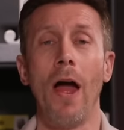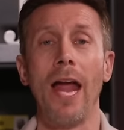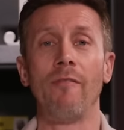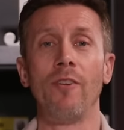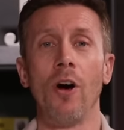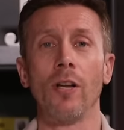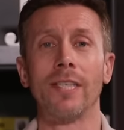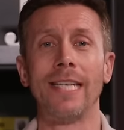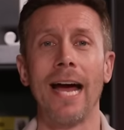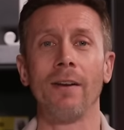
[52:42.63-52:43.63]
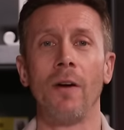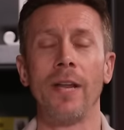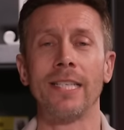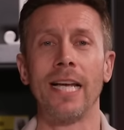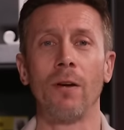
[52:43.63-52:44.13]
If not, download it
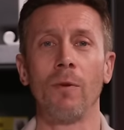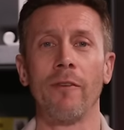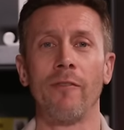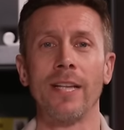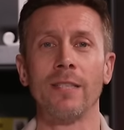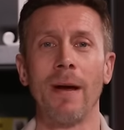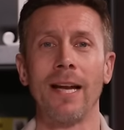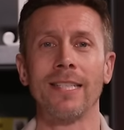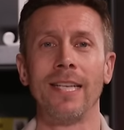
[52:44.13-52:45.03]
and tell all your friends about us,